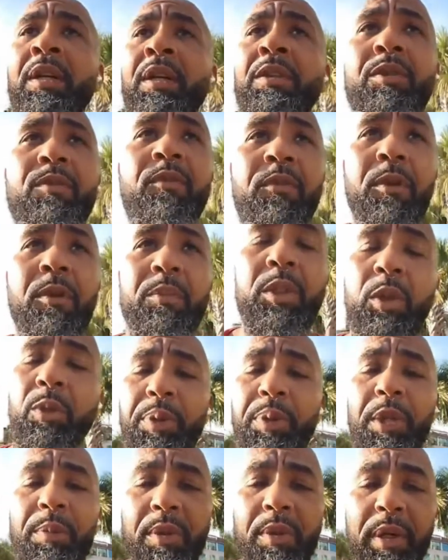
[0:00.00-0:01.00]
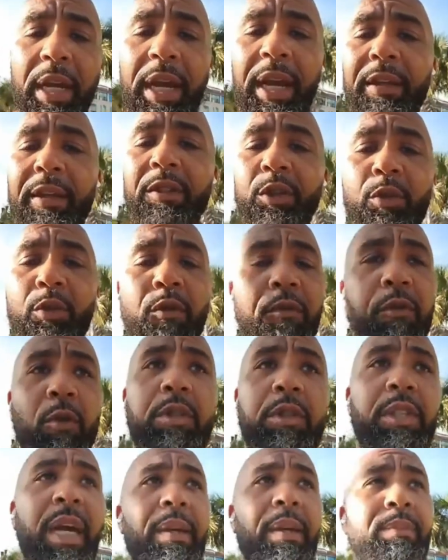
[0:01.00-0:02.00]
from two people that had two
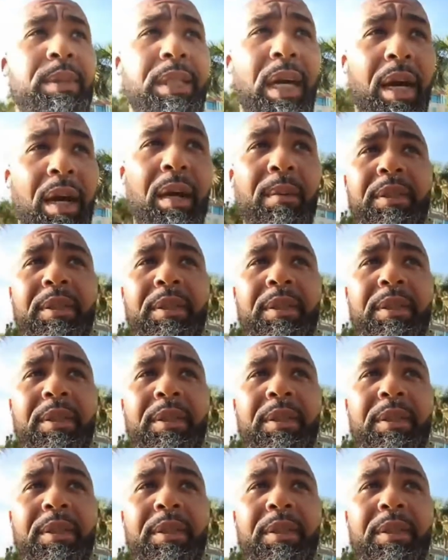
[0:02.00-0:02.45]
full-time jobs.